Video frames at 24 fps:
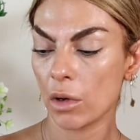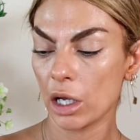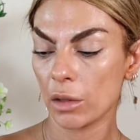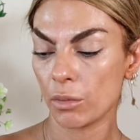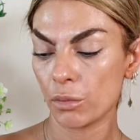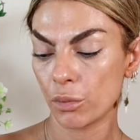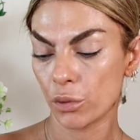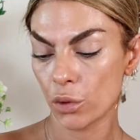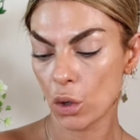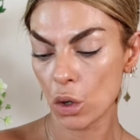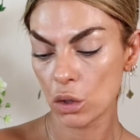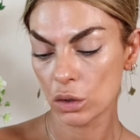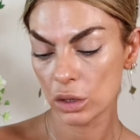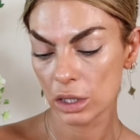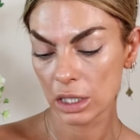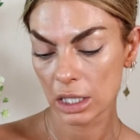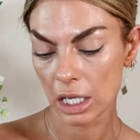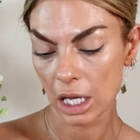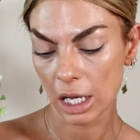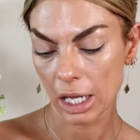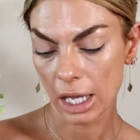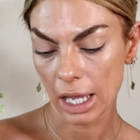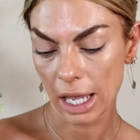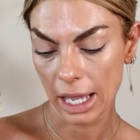My
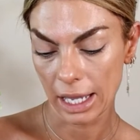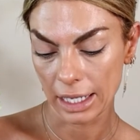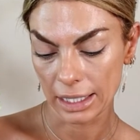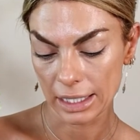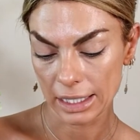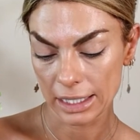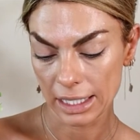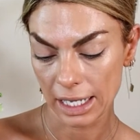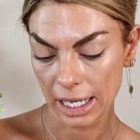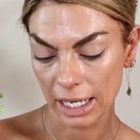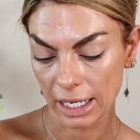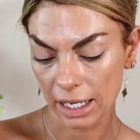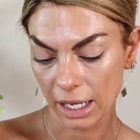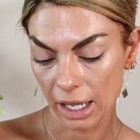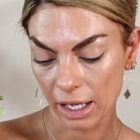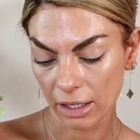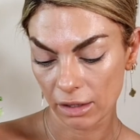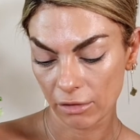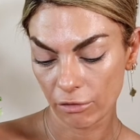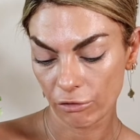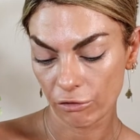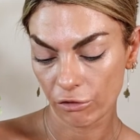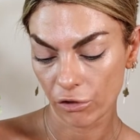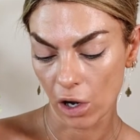bronzer is
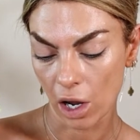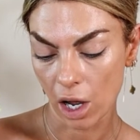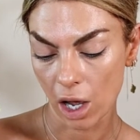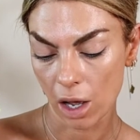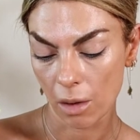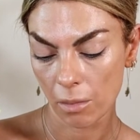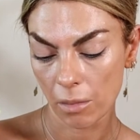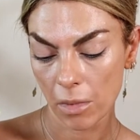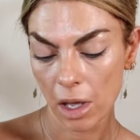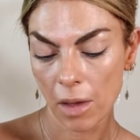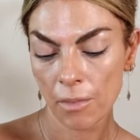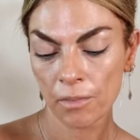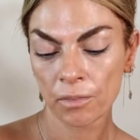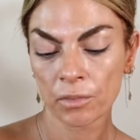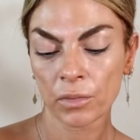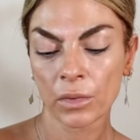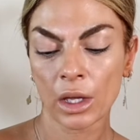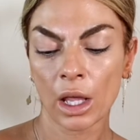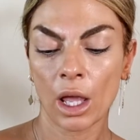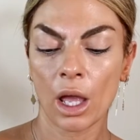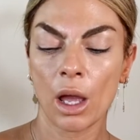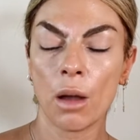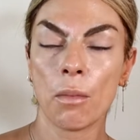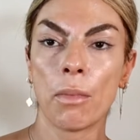again from
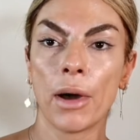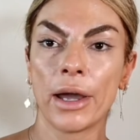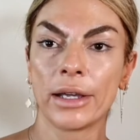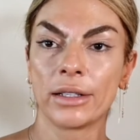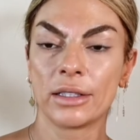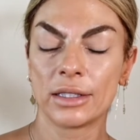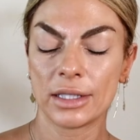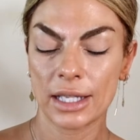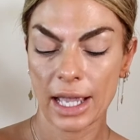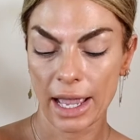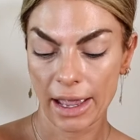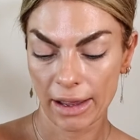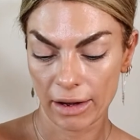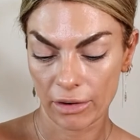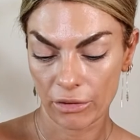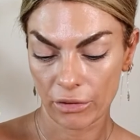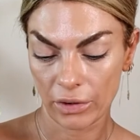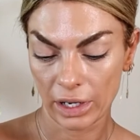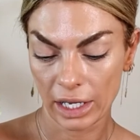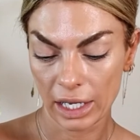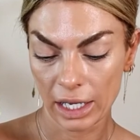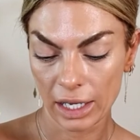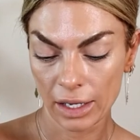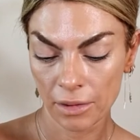
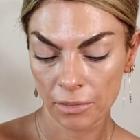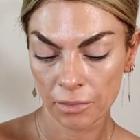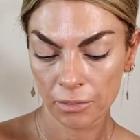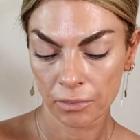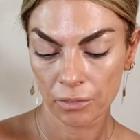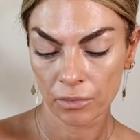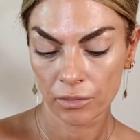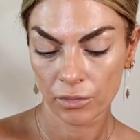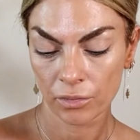Byterry,